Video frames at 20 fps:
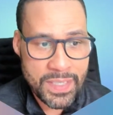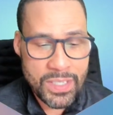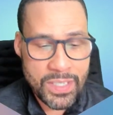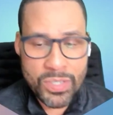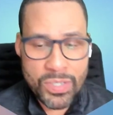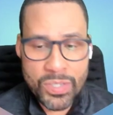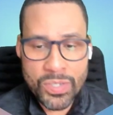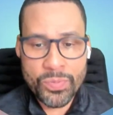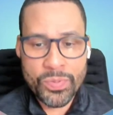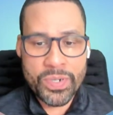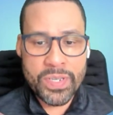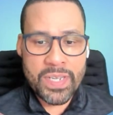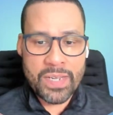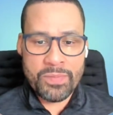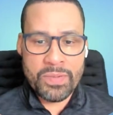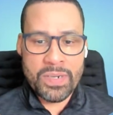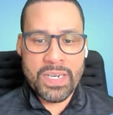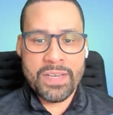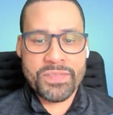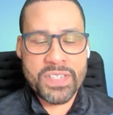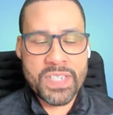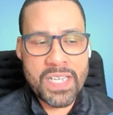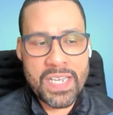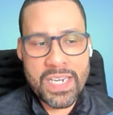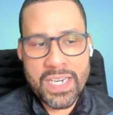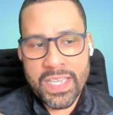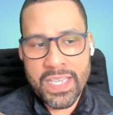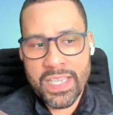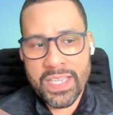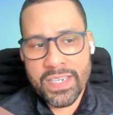We'd love to kind
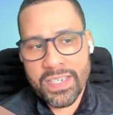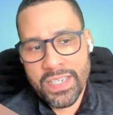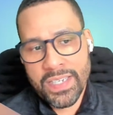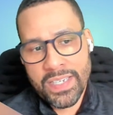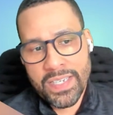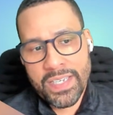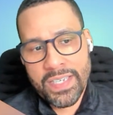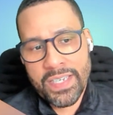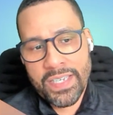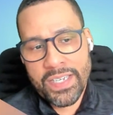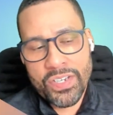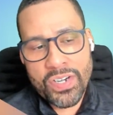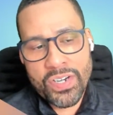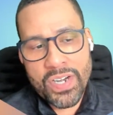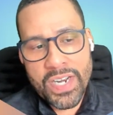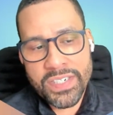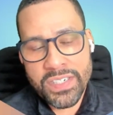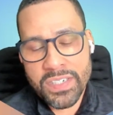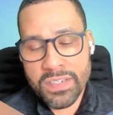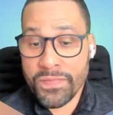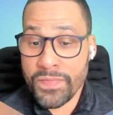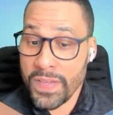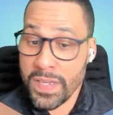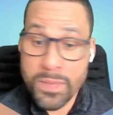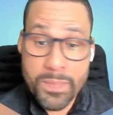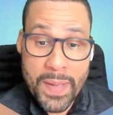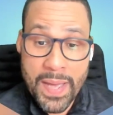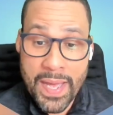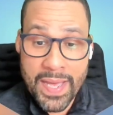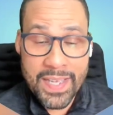of get your guys'
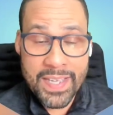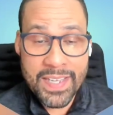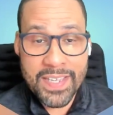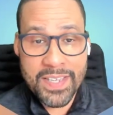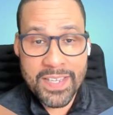feedback,